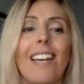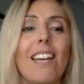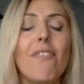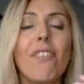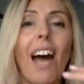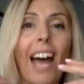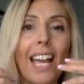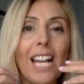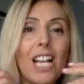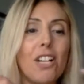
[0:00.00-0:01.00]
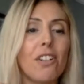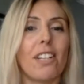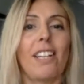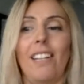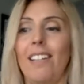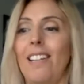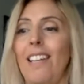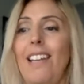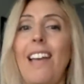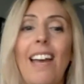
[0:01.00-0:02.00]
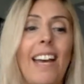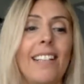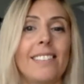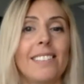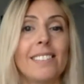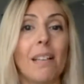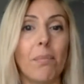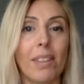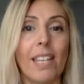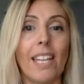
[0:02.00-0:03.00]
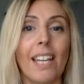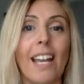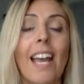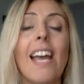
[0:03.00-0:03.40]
if I look at something,